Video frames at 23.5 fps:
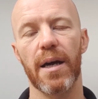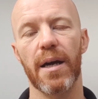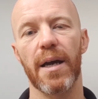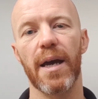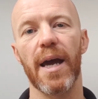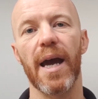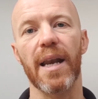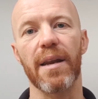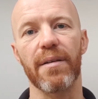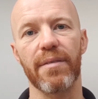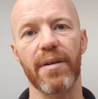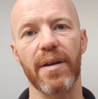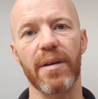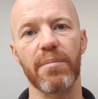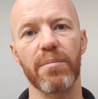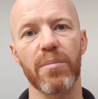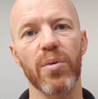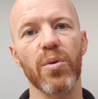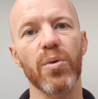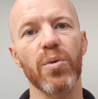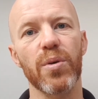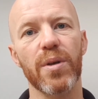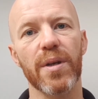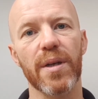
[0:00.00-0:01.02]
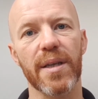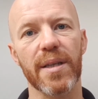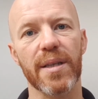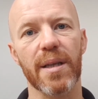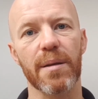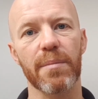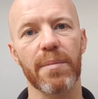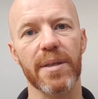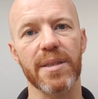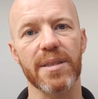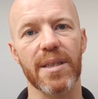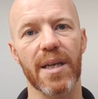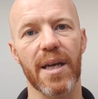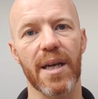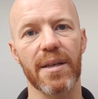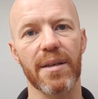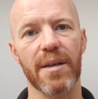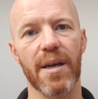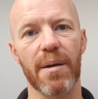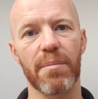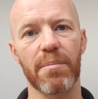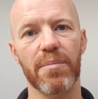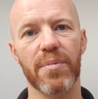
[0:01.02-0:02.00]
elevate mood a little bit
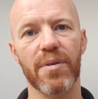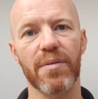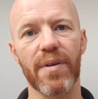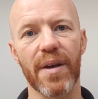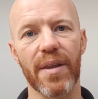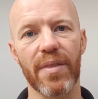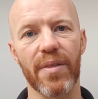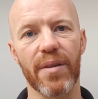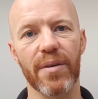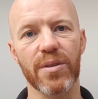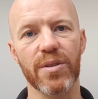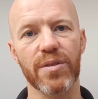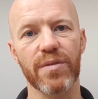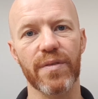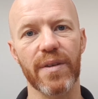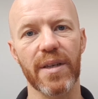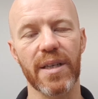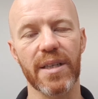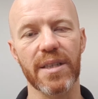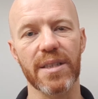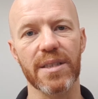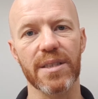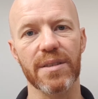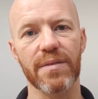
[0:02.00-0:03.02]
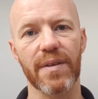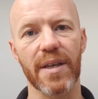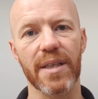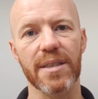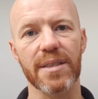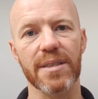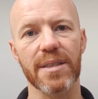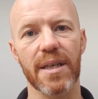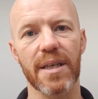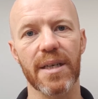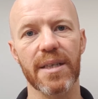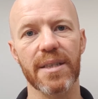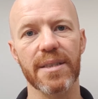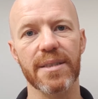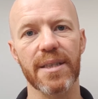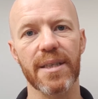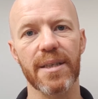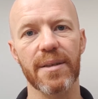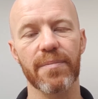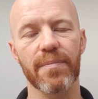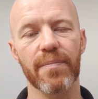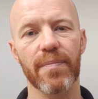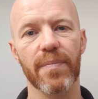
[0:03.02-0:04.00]
and prevent those feelings of anxiety.
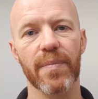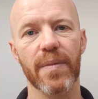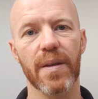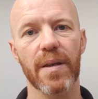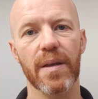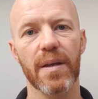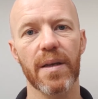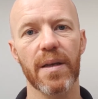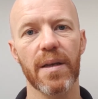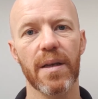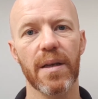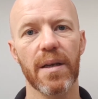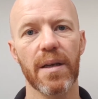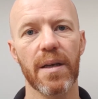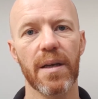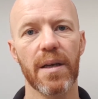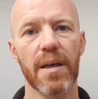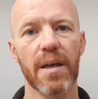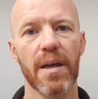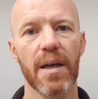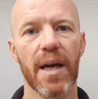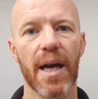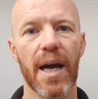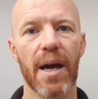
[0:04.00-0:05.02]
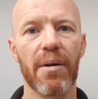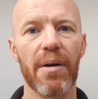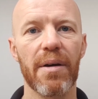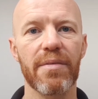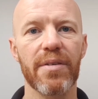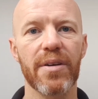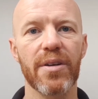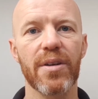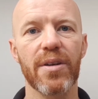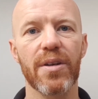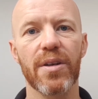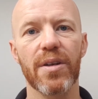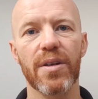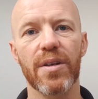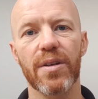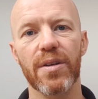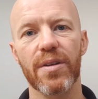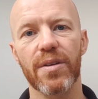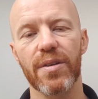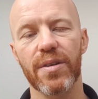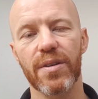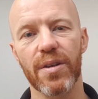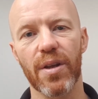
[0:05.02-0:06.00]
However,
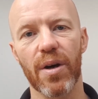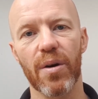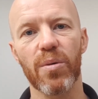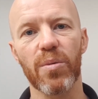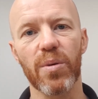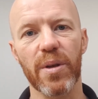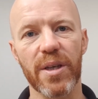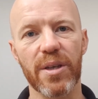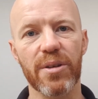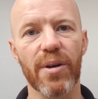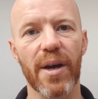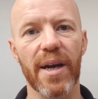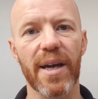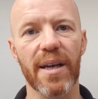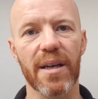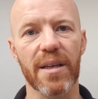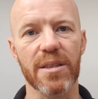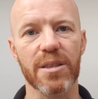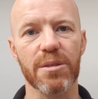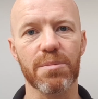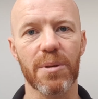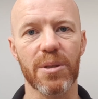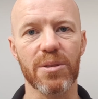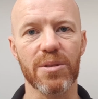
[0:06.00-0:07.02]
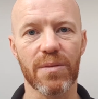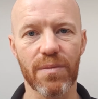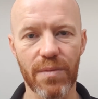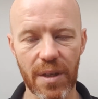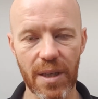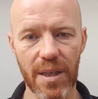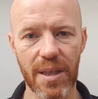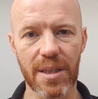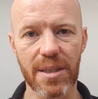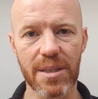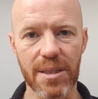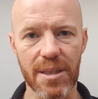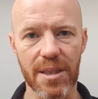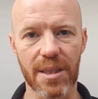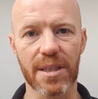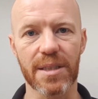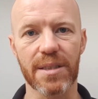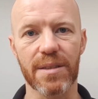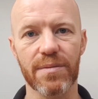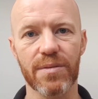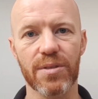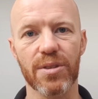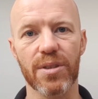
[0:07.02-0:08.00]
the holy grail, I suppose, of these
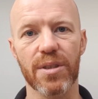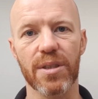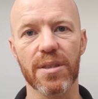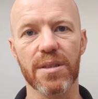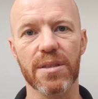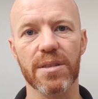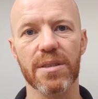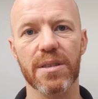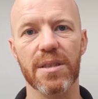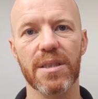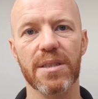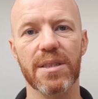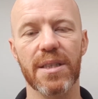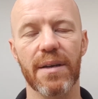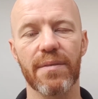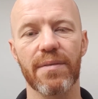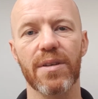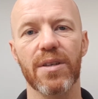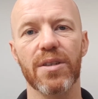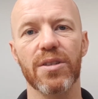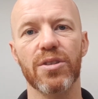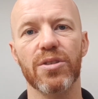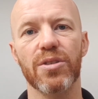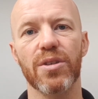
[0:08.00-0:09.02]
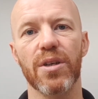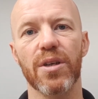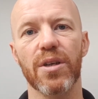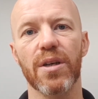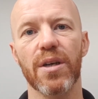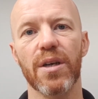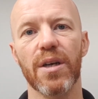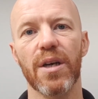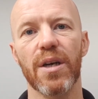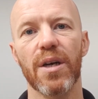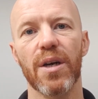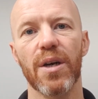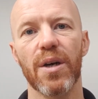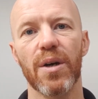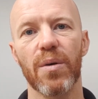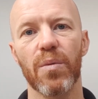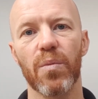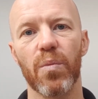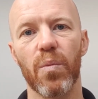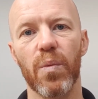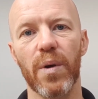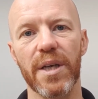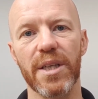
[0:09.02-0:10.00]
kind of drugs is having a drug
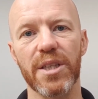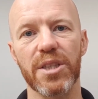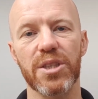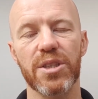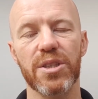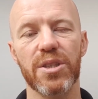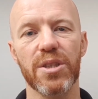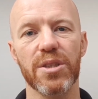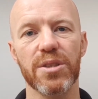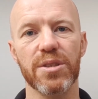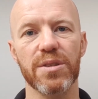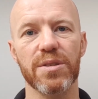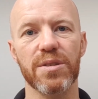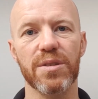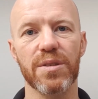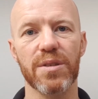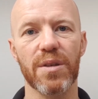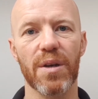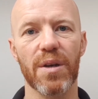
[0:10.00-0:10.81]
which doesn't